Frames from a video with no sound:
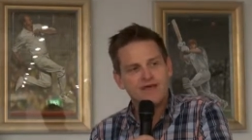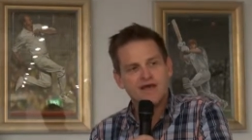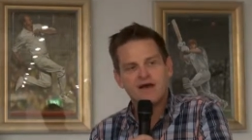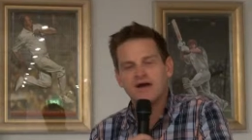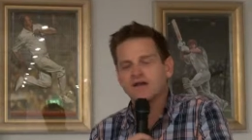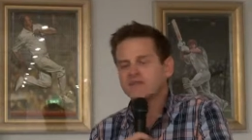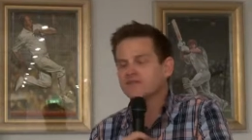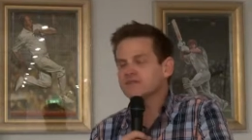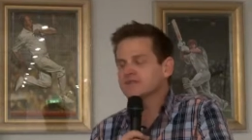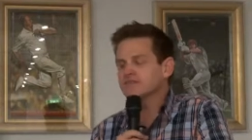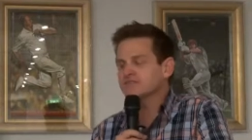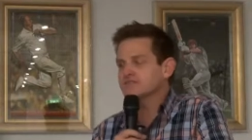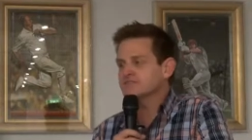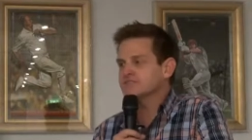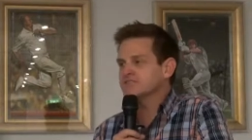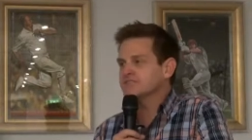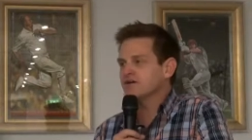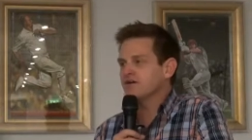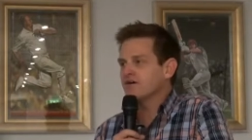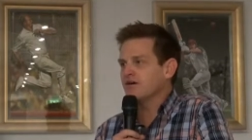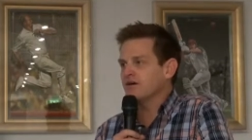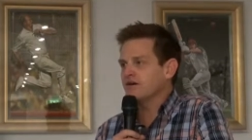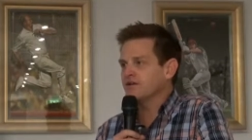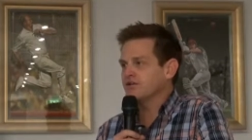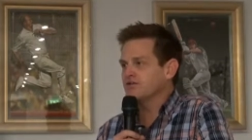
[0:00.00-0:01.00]
How do you
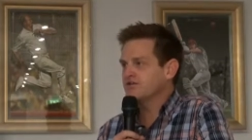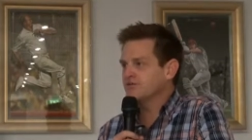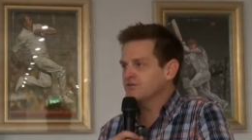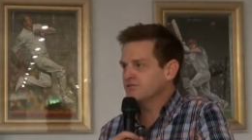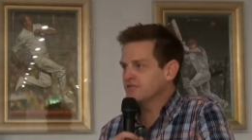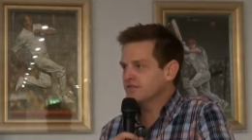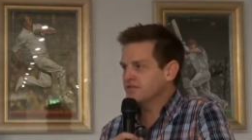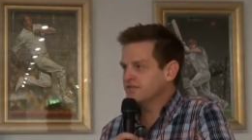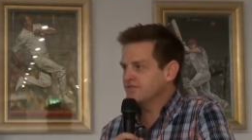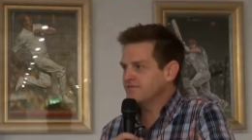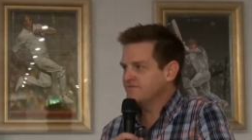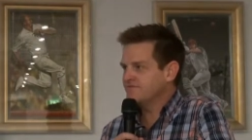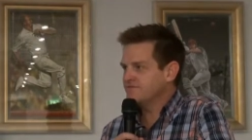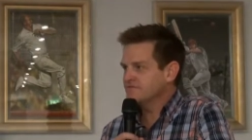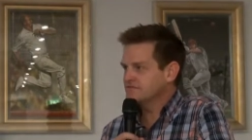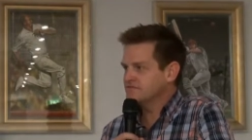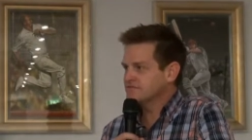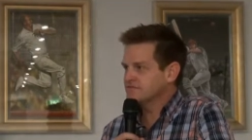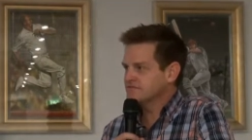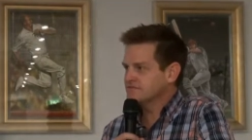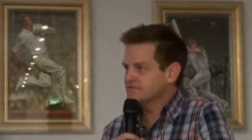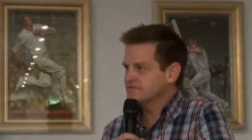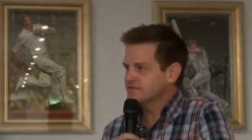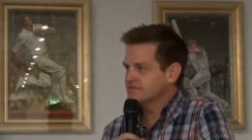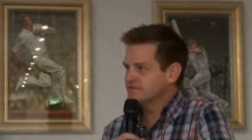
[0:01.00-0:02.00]
decide who
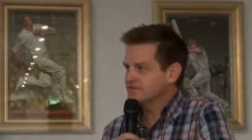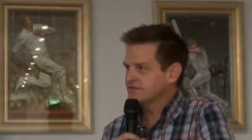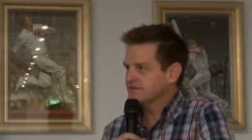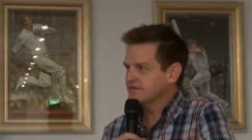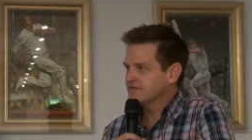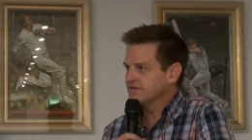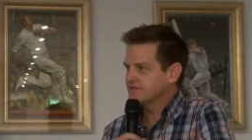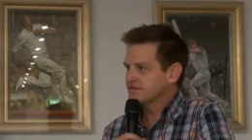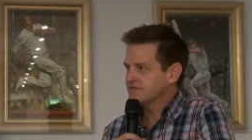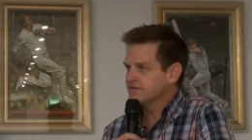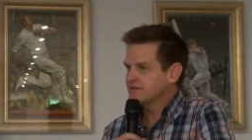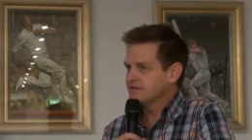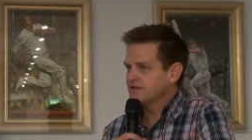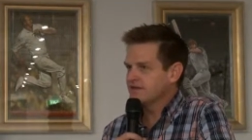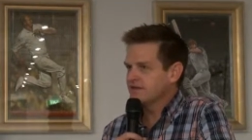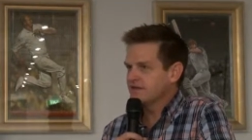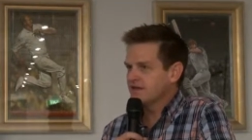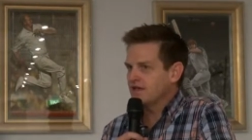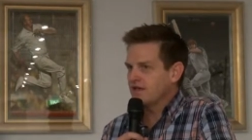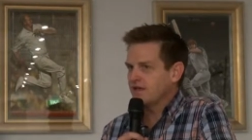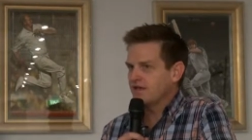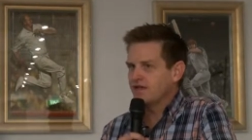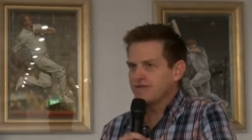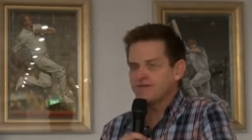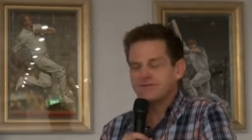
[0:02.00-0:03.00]
lives
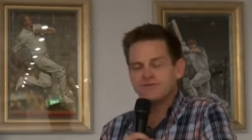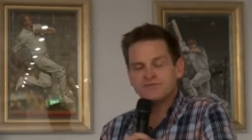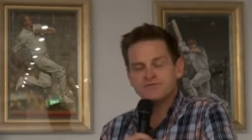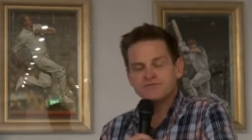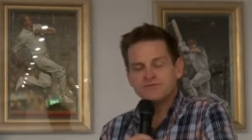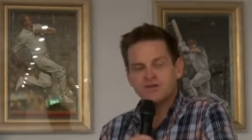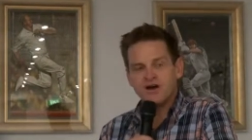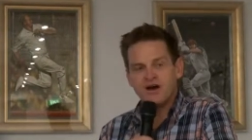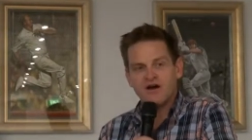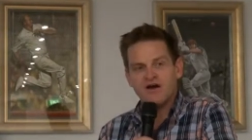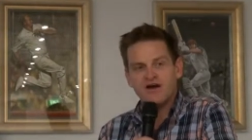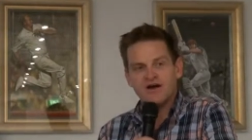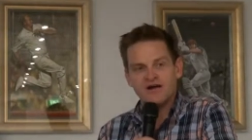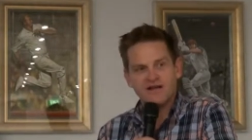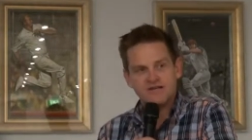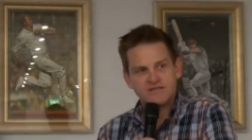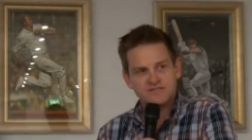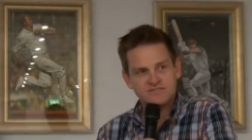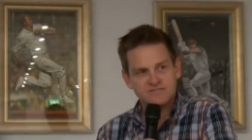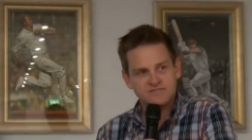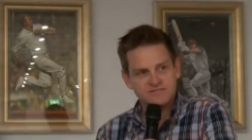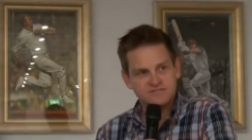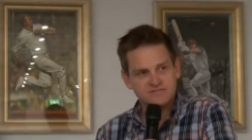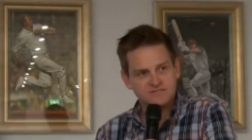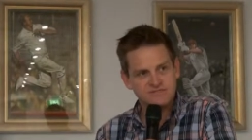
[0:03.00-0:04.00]
and who
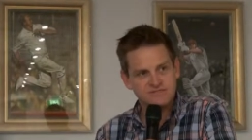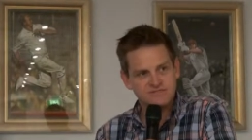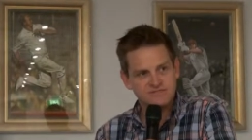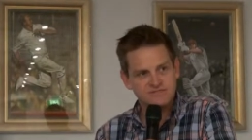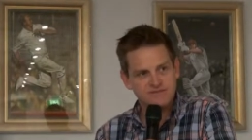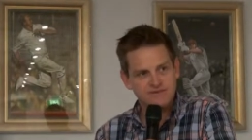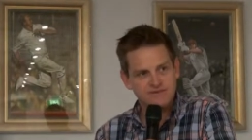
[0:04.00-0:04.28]
dies?